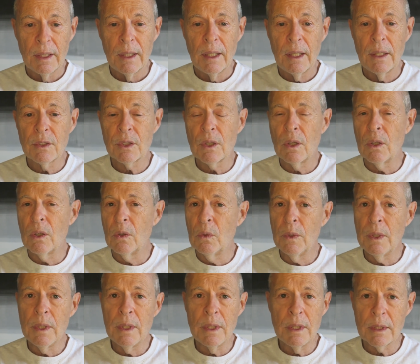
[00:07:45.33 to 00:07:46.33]
has
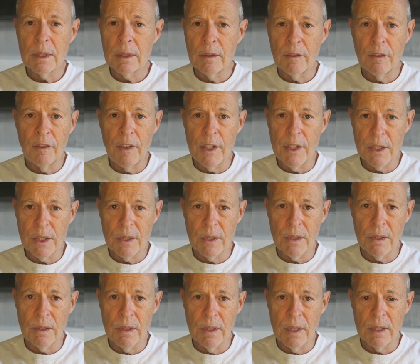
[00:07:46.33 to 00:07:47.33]
always
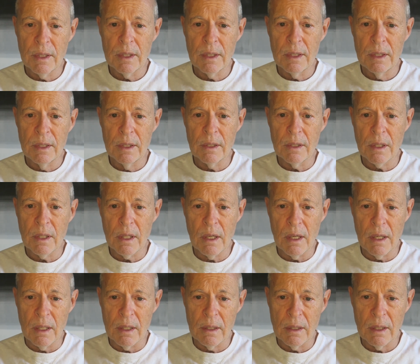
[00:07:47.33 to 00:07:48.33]
festered in her
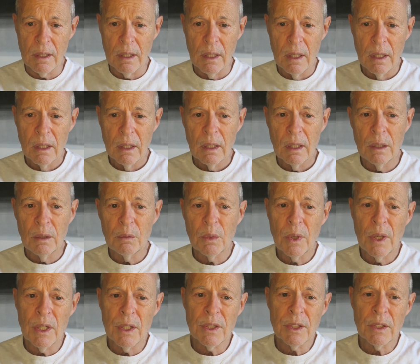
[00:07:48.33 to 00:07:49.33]
heart and
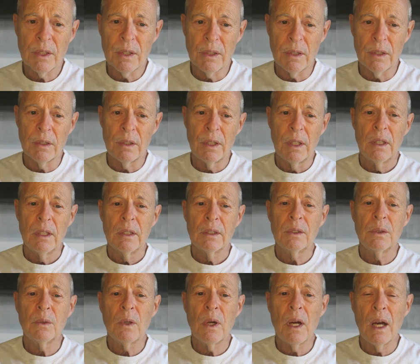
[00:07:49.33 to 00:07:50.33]
pressed her
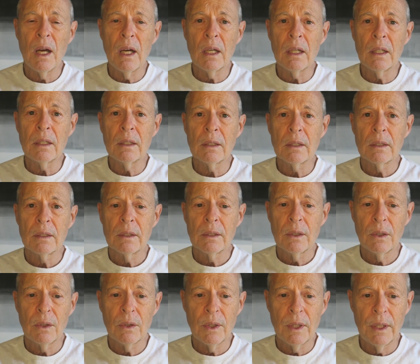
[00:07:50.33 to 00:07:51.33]
to hide
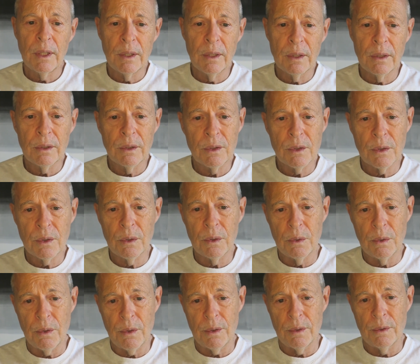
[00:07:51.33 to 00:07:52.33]
her inner
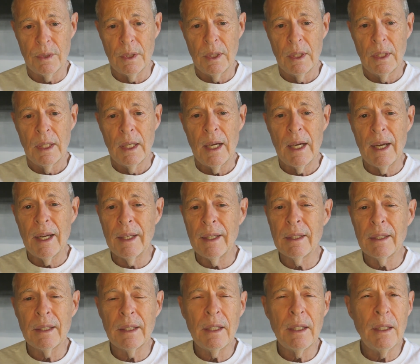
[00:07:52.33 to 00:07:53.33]
truth, hide
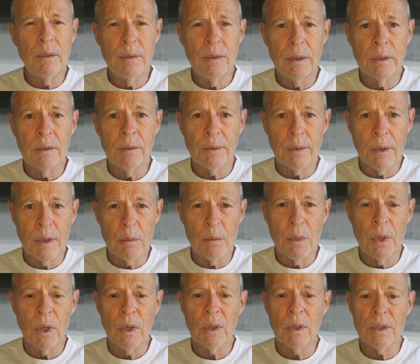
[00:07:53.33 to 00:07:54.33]
it even
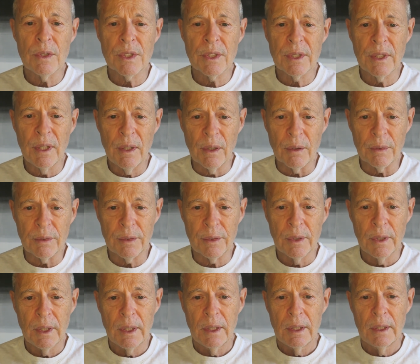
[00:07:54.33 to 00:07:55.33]
from herself,
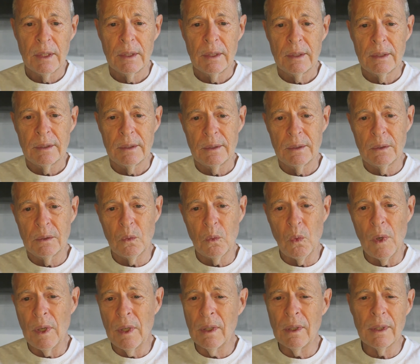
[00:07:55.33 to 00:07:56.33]

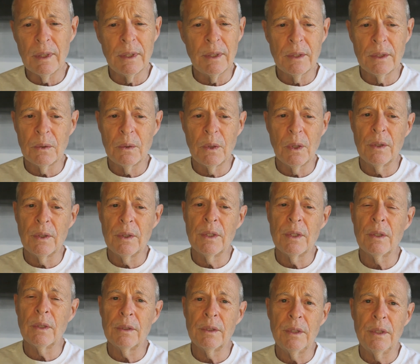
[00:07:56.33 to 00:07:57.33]
well into her
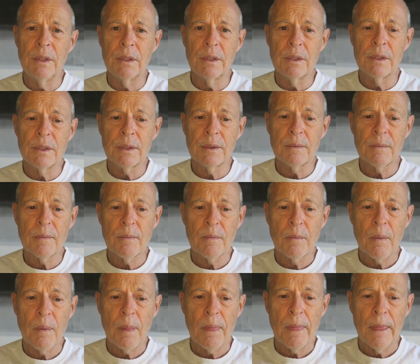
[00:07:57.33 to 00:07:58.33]
adult years.
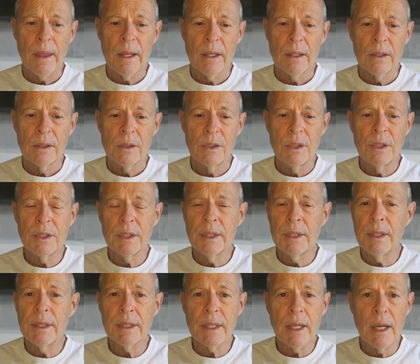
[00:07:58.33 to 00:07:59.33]
She
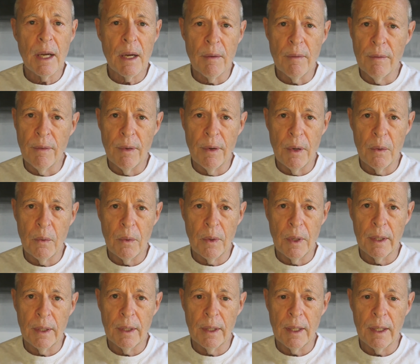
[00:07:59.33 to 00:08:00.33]
sees everyone